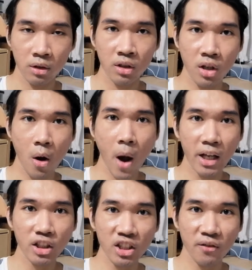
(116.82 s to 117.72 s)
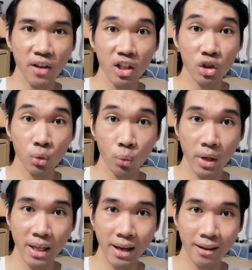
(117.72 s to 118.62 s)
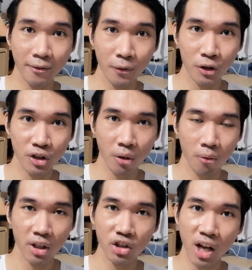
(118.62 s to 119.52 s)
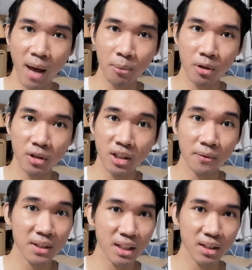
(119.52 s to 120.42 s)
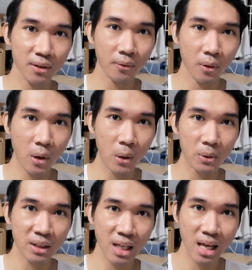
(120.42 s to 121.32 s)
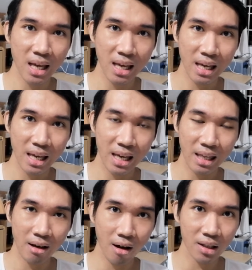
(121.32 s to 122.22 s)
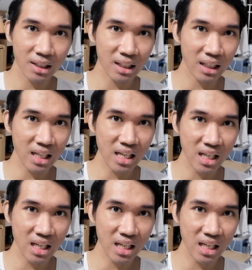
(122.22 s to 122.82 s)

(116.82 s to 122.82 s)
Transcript: So I just finished reading the first three chapters of Six of Crows, and honestly,